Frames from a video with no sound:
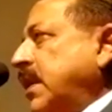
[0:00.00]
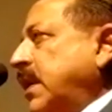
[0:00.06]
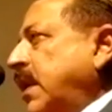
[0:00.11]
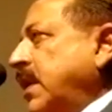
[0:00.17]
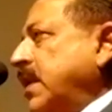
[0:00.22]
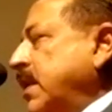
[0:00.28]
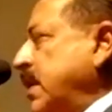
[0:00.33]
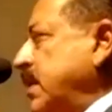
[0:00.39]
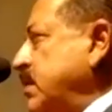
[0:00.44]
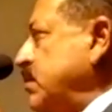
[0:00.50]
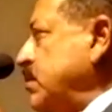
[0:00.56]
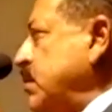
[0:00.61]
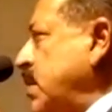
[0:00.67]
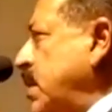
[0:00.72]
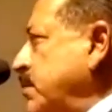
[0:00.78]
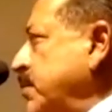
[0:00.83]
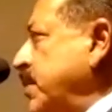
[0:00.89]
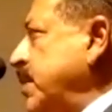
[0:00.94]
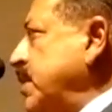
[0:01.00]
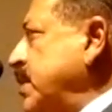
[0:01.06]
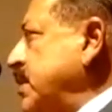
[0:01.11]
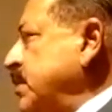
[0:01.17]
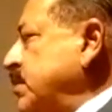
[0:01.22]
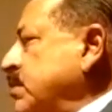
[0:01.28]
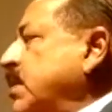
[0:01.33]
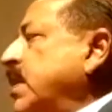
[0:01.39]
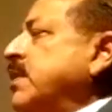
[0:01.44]
I had to come here,
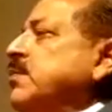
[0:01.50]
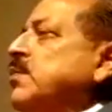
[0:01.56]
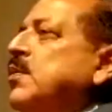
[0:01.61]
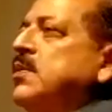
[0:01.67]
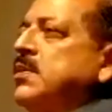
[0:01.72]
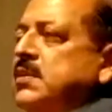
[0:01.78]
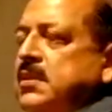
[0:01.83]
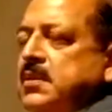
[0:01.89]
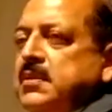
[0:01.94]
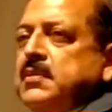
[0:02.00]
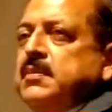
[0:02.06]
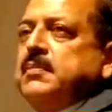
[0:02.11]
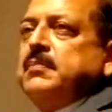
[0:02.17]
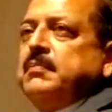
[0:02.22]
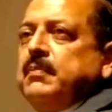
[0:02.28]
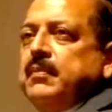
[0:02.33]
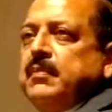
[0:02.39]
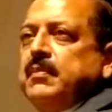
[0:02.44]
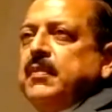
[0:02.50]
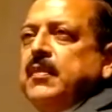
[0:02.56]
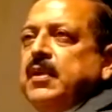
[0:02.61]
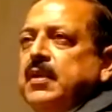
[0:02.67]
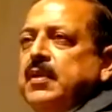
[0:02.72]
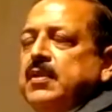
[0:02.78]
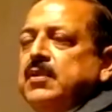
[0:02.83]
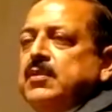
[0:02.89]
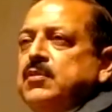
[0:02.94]
though I was
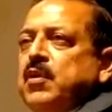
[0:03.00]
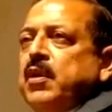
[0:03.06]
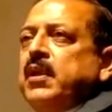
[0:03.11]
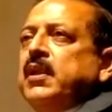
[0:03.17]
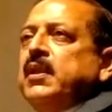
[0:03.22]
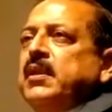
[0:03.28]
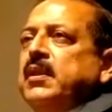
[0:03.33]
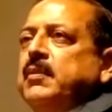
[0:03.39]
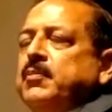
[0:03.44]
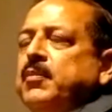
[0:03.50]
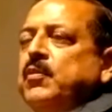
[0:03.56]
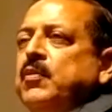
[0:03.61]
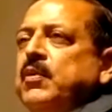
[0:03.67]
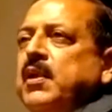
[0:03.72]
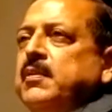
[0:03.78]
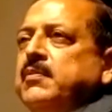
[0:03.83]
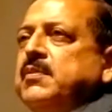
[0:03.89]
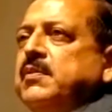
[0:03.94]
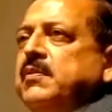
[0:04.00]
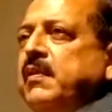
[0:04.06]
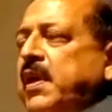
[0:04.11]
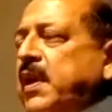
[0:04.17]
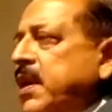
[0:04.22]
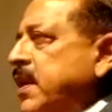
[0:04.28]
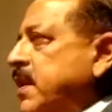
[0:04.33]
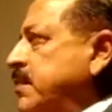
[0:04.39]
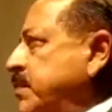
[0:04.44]
joining the programs of
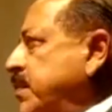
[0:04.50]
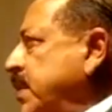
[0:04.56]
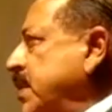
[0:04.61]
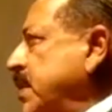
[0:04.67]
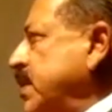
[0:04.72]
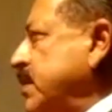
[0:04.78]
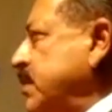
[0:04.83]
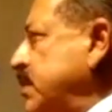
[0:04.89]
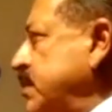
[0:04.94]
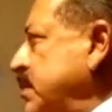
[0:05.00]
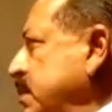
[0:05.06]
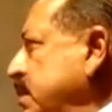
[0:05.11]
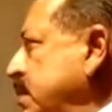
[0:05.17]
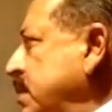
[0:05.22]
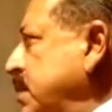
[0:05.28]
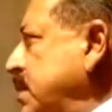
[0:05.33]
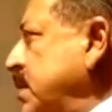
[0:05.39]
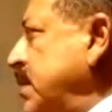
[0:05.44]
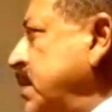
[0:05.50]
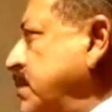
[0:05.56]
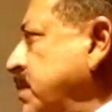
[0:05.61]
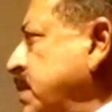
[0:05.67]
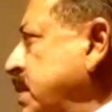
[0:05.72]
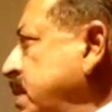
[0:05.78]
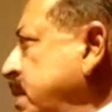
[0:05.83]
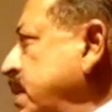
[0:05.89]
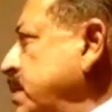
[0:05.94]
IIPA, even
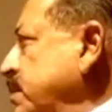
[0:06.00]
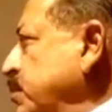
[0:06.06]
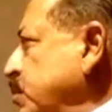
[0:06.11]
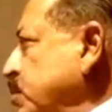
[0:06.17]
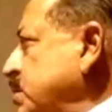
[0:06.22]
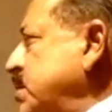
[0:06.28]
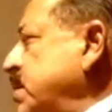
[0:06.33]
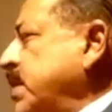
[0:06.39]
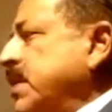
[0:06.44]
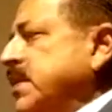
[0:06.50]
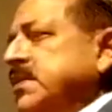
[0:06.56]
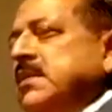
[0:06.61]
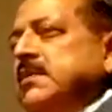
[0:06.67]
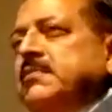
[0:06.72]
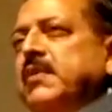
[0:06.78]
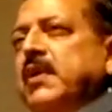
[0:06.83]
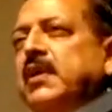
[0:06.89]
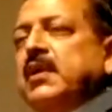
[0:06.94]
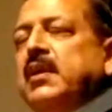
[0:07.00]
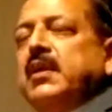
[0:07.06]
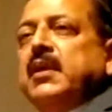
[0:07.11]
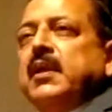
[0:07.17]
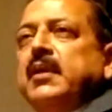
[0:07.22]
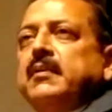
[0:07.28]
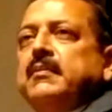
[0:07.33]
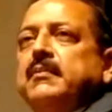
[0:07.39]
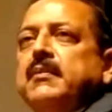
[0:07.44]
earlier mostly as a faculty.